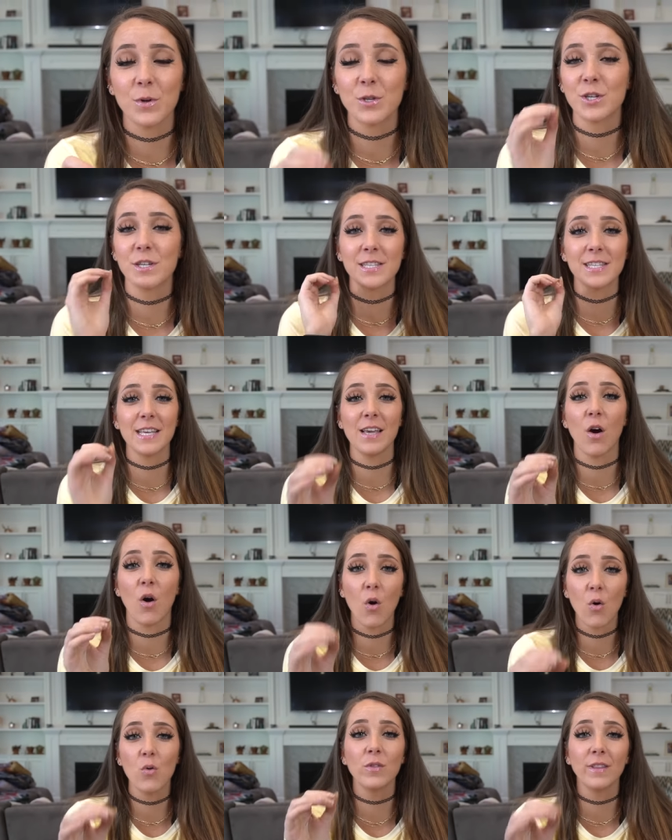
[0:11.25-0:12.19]
which is the
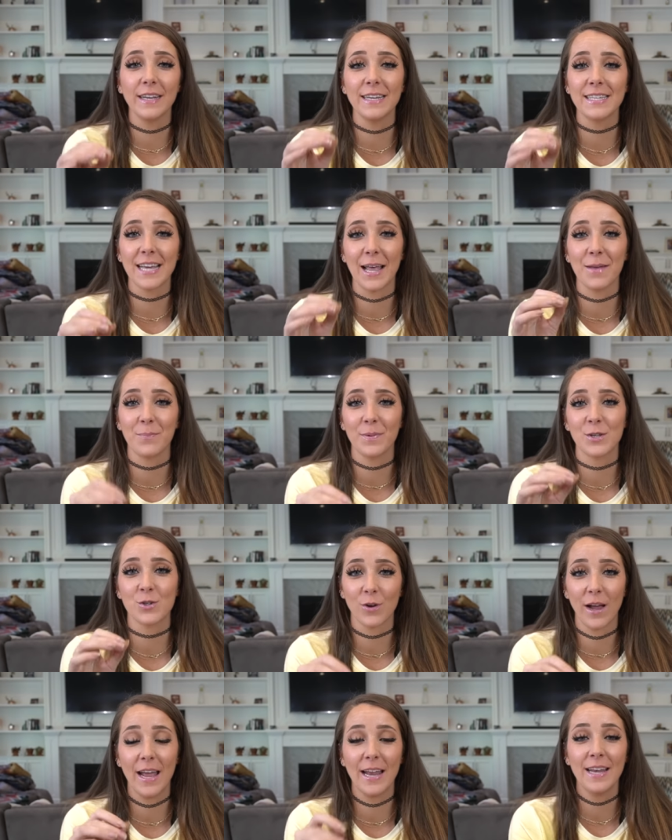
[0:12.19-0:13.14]
only type of
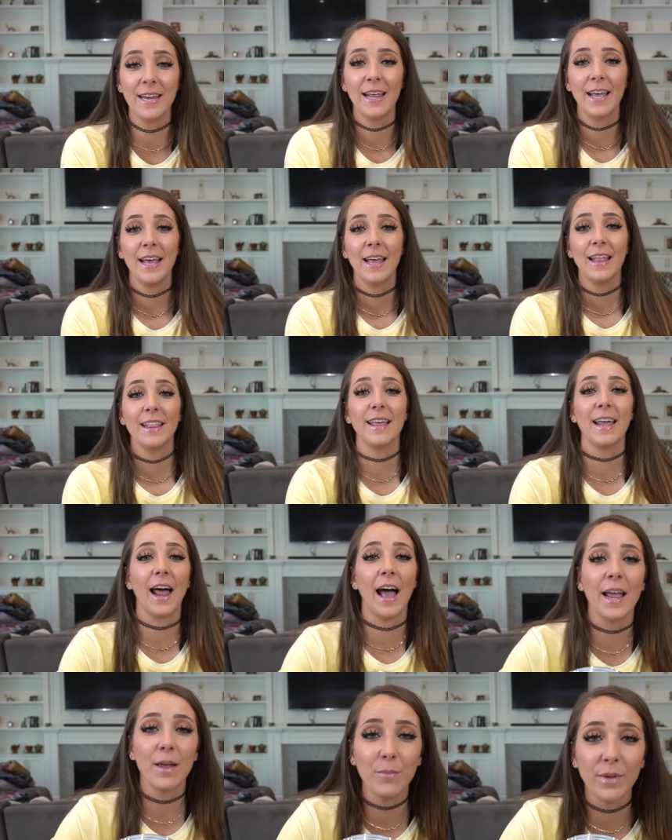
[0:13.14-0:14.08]
trend
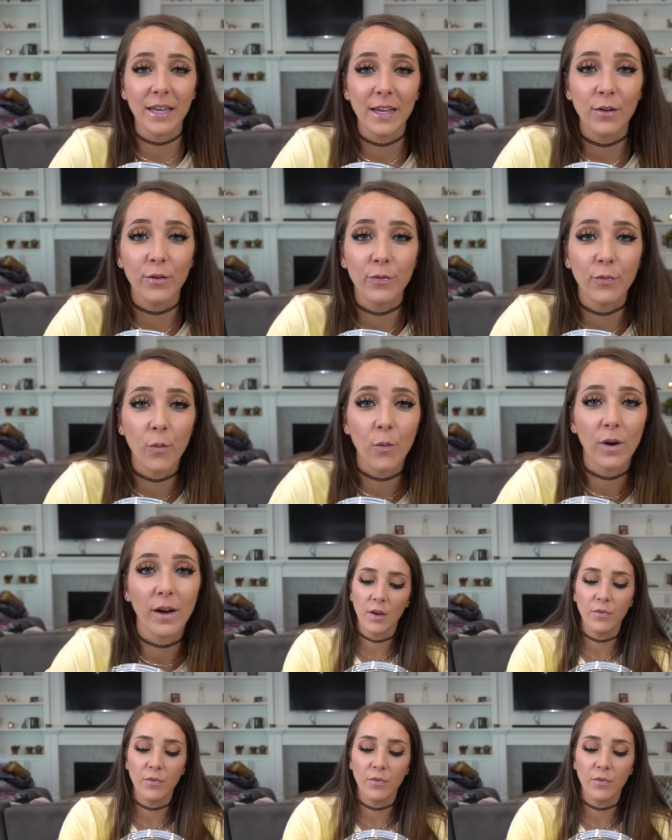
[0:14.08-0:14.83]
that I am here for.